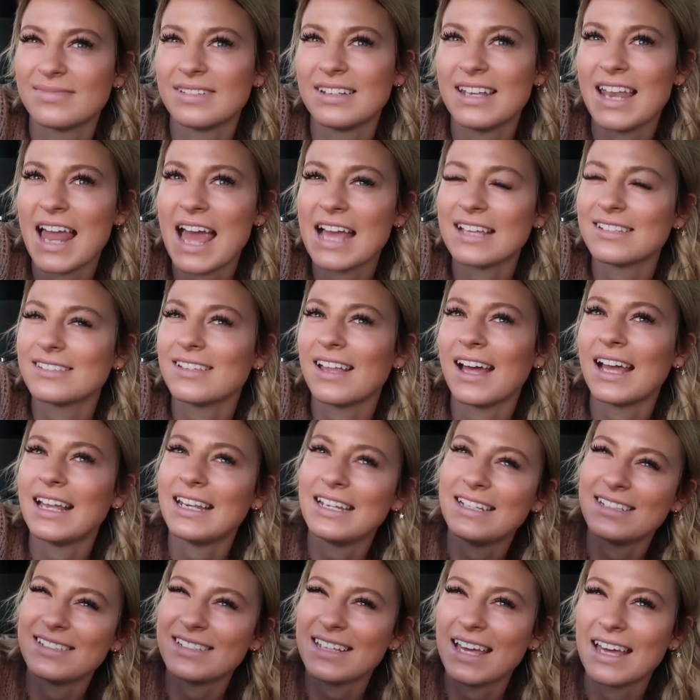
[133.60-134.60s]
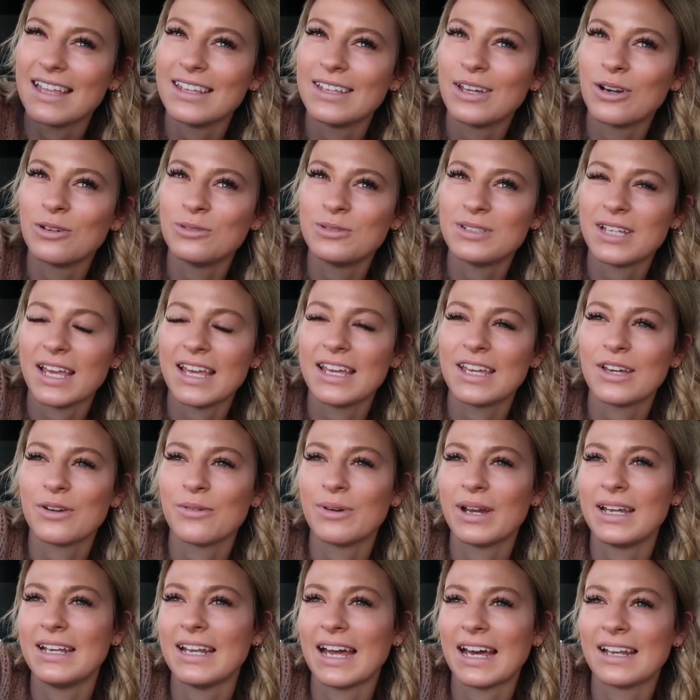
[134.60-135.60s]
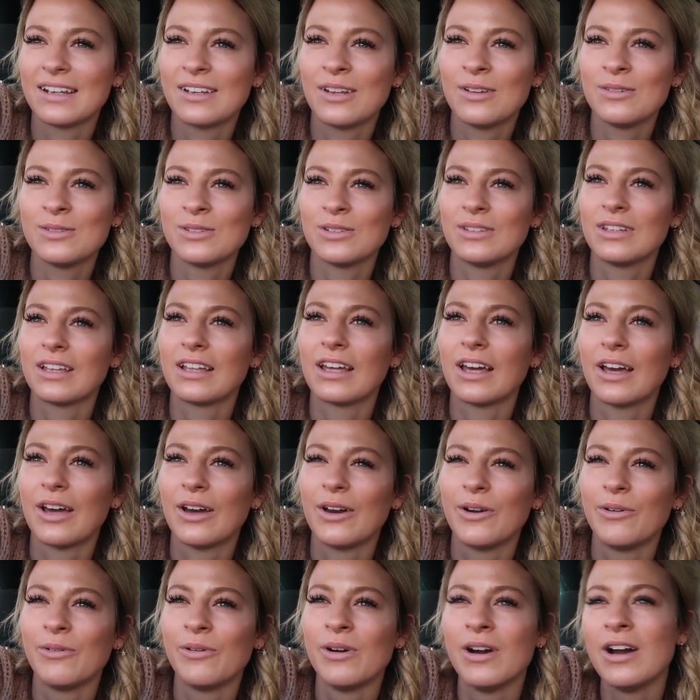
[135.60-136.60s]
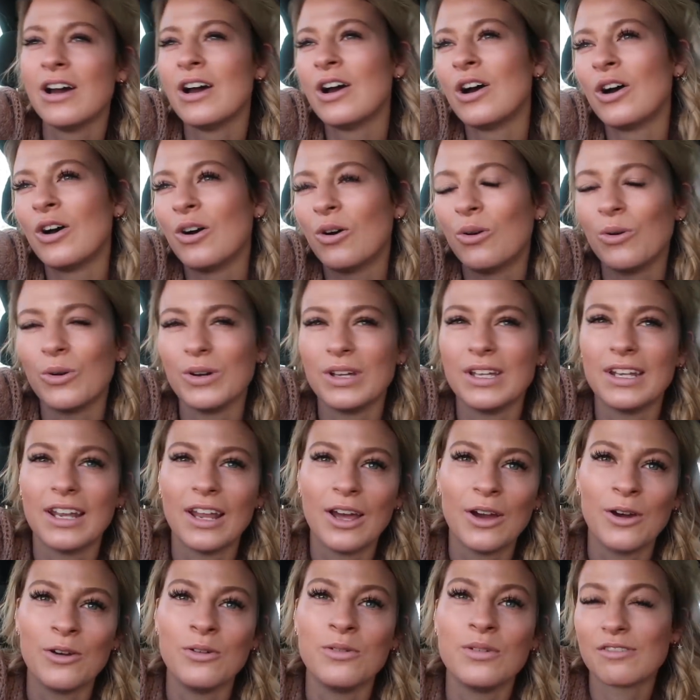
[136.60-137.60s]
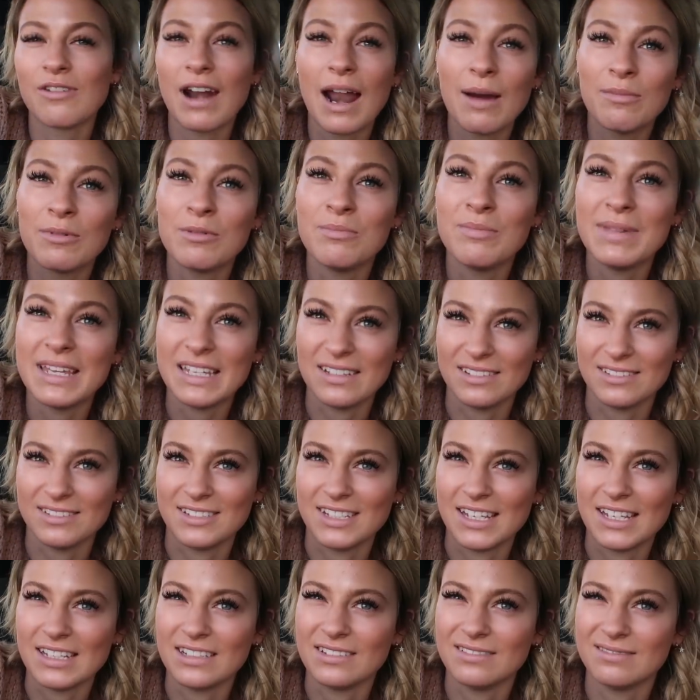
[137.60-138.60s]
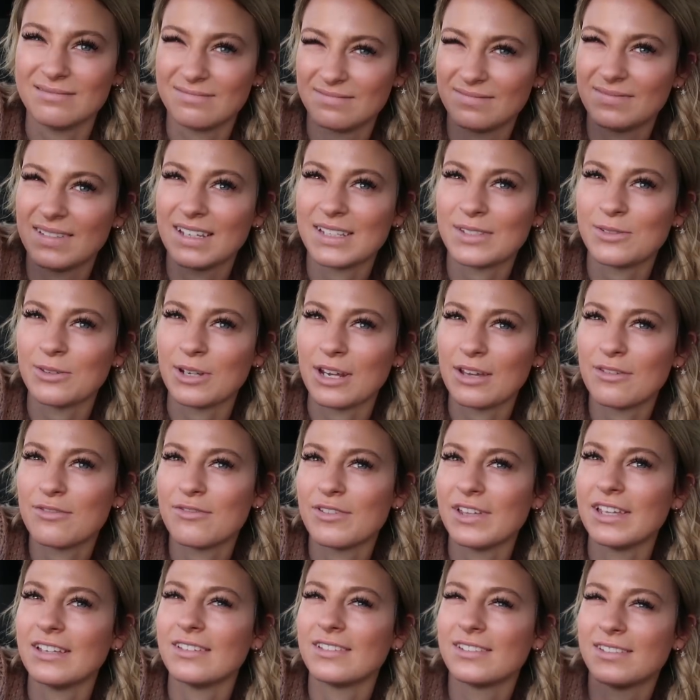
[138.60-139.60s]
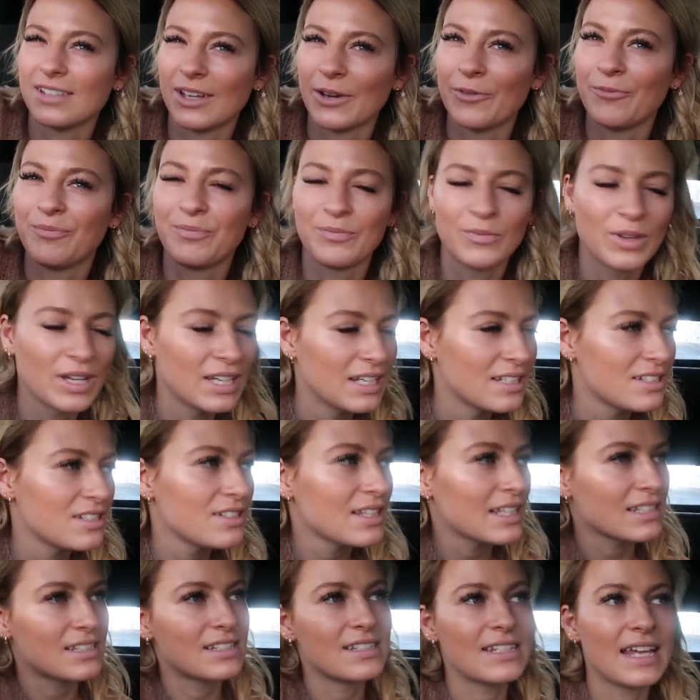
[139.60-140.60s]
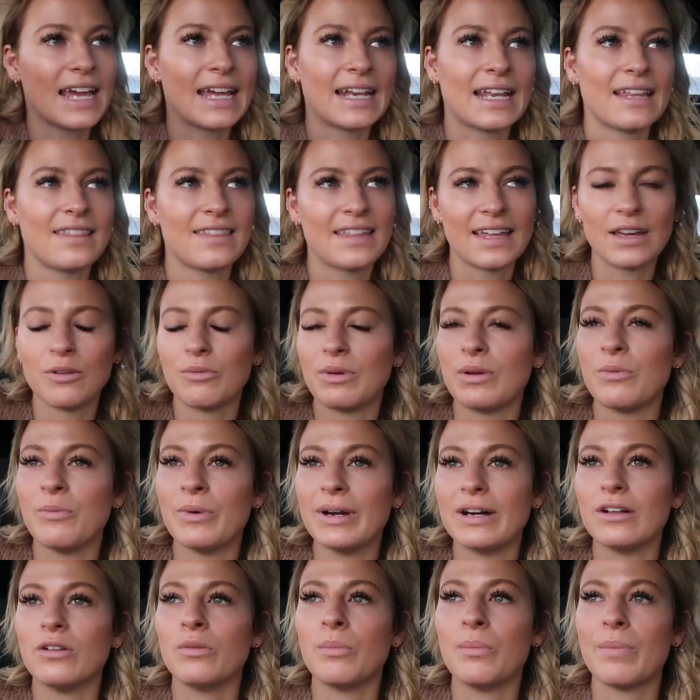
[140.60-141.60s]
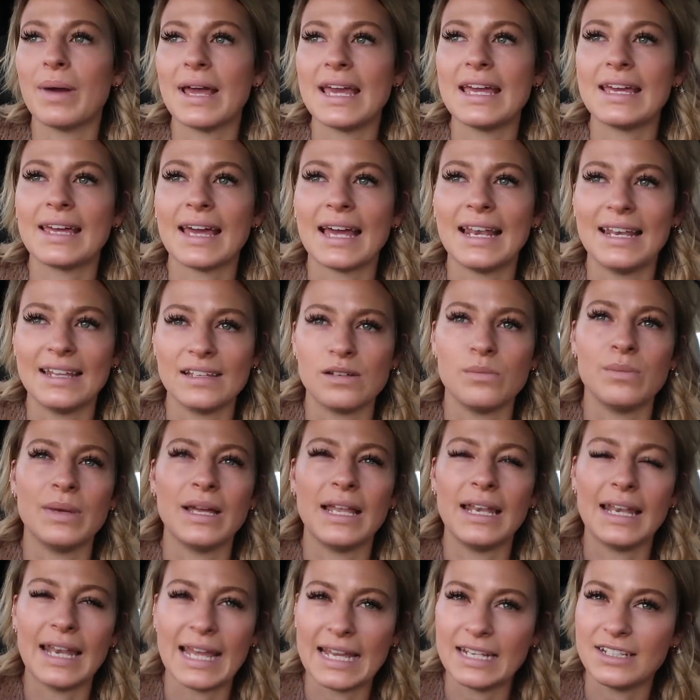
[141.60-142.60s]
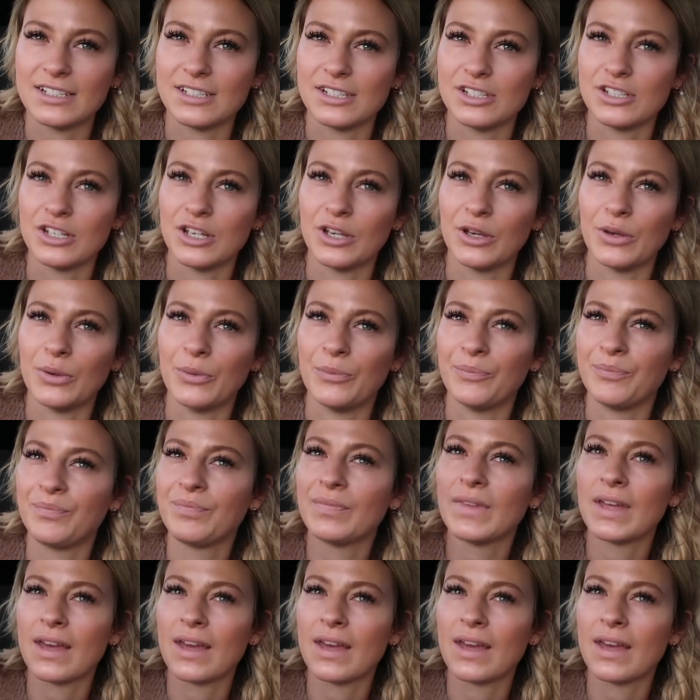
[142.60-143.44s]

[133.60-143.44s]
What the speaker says: Less likely to get the old takeaway Nando's on the go, or, you know, grab a meal deal. That's what I feel. So we're going to do that today, and I think we will bake a little bit later too.